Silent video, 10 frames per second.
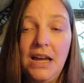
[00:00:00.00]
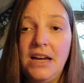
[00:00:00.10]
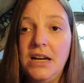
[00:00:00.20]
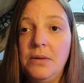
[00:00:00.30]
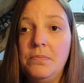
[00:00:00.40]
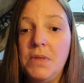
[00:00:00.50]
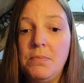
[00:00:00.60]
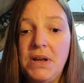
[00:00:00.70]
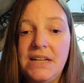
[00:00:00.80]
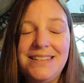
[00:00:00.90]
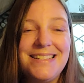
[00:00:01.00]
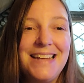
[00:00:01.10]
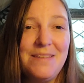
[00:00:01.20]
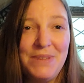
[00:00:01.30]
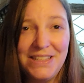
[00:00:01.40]
But it does
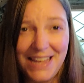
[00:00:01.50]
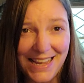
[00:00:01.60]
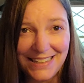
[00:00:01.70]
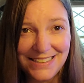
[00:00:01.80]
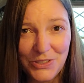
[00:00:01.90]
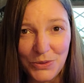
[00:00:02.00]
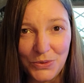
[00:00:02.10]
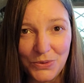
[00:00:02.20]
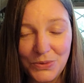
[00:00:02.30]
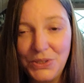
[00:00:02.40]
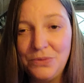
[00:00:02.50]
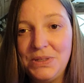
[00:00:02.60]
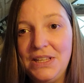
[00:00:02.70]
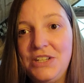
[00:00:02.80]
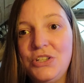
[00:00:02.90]
not mean the end to your
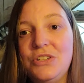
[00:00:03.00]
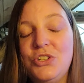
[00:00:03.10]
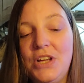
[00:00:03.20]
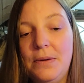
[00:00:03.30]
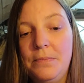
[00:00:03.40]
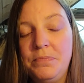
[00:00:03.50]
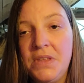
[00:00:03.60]
relationship.